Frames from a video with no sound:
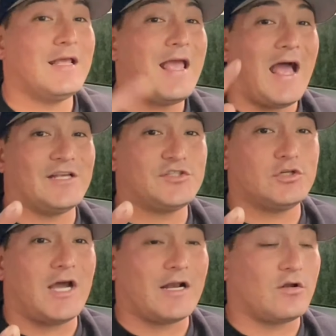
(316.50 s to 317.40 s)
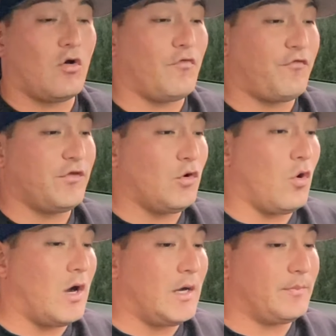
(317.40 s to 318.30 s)
I still got to go
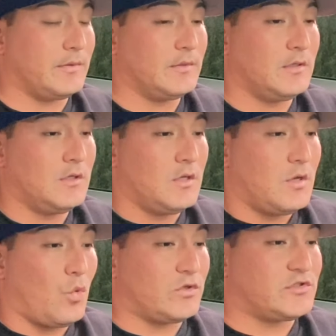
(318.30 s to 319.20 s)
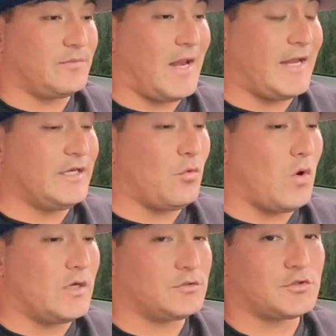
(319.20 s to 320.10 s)
fuel up with some
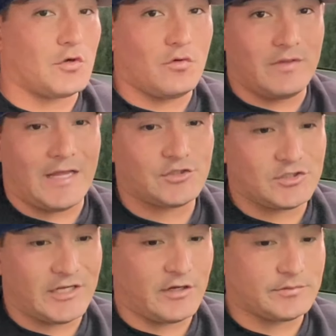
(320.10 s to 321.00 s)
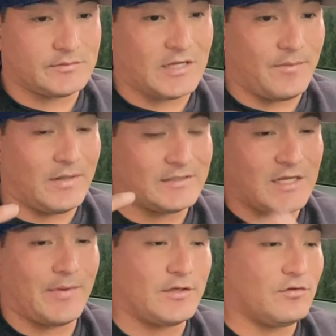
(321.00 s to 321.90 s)
91, so that should take up some time. By the
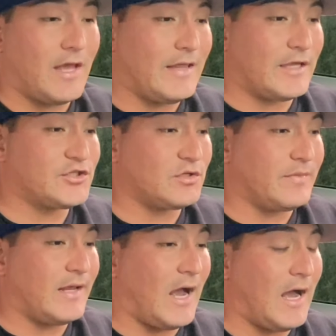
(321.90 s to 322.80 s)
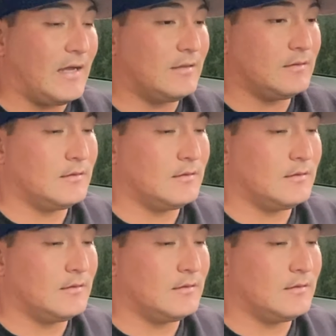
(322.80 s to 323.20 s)
time I do that, that should be hot.